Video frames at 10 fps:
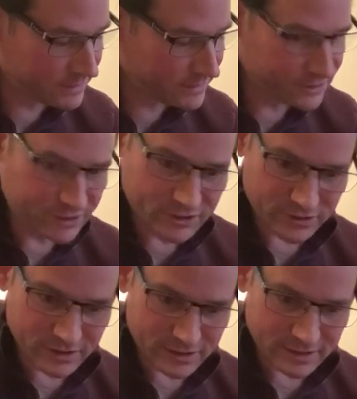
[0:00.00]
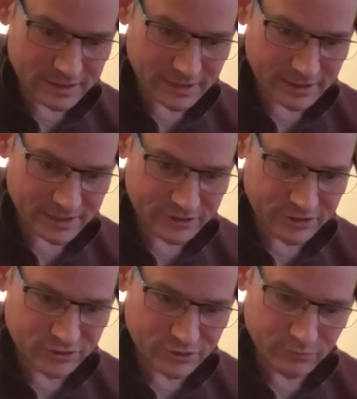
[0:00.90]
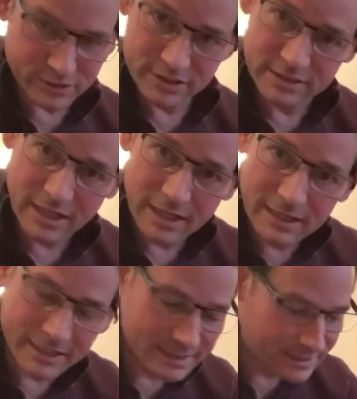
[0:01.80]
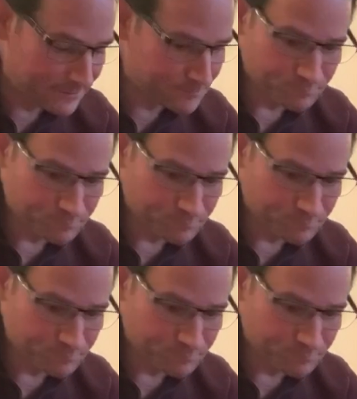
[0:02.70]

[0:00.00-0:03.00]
Nichi, so this is a Kichijutsu, which is a lucky day,